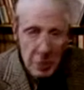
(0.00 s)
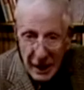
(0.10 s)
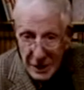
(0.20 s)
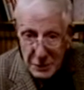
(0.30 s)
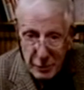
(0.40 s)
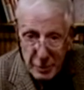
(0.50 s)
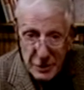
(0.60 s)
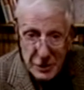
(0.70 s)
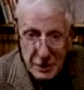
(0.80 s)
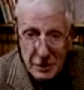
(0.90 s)

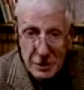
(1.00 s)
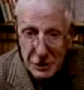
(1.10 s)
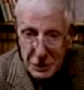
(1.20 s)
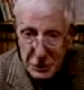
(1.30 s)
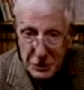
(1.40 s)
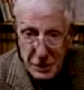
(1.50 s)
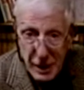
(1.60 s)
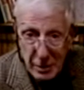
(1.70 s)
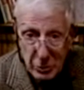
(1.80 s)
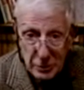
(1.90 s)
Blasphemous and seditious
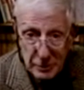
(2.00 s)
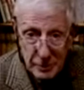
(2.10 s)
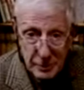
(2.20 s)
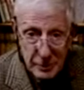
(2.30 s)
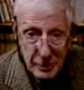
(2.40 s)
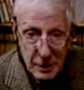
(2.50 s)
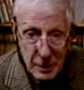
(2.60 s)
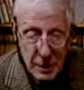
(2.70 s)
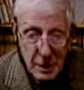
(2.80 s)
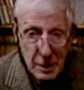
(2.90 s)
libel.
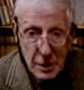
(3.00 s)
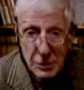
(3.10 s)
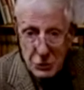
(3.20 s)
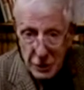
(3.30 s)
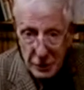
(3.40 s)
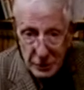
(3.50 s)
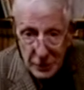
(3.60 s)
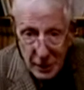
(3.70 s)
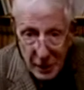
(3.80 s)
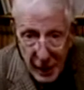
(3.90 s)
His
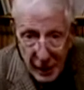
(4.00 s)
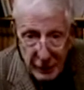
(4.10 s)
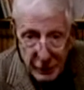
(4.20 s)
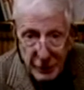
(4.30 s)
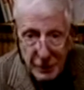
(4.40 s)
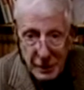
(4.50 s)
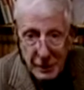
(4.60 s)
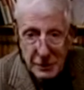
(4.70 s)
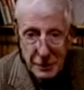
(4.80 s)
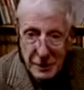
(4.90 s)
journal carried on
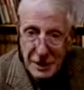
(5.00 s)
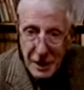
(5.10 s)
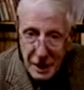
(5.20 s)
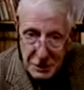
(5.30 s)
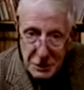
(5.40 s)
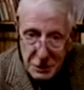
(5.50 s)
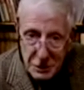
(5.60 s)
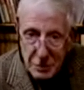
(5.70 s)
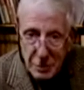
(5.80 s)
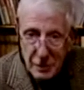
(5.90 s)
under the
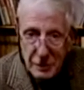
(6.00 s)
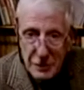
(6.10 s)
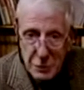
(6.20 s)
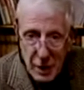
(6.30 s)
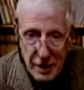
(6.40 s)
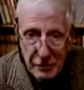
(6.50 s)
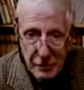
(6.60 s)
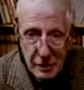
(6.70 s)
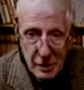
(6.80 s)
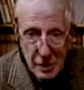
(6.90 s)
editorship of his
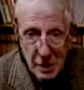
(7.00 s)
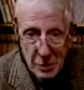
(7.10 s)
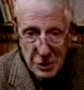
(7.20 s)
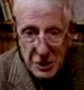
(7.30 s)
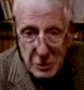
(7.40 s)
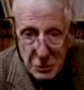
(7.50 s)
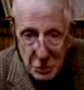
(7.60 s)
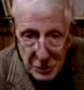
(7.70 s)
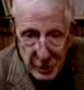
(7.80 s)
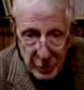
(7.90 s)
wife, but she was
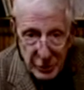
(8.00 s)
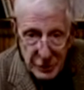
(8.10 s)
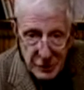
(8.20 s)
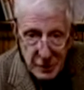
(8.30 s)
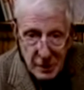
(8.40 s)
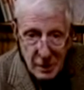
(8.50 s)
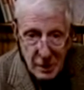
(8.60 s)
also imprisoned,